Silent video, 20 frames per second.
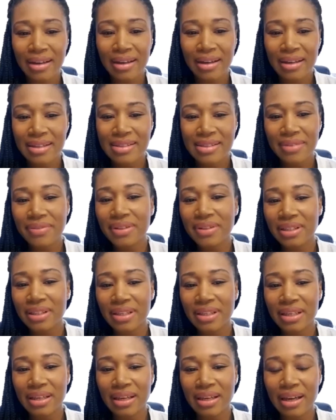
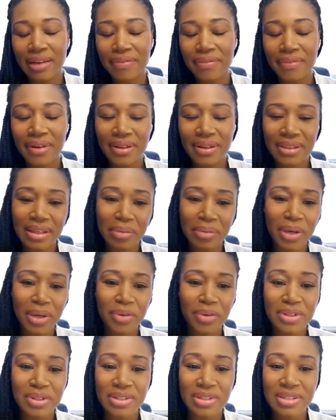definitely. I felt that my
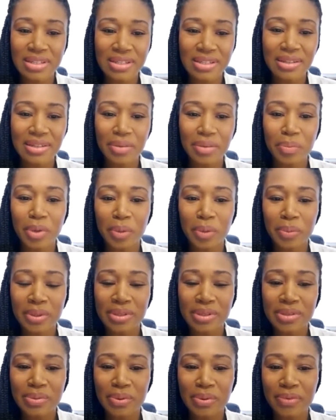resisting
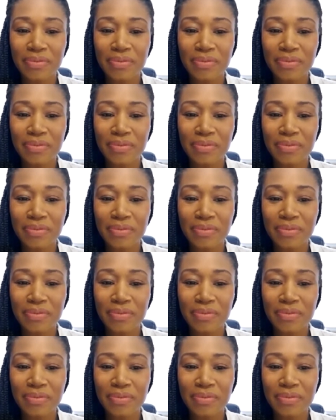moments were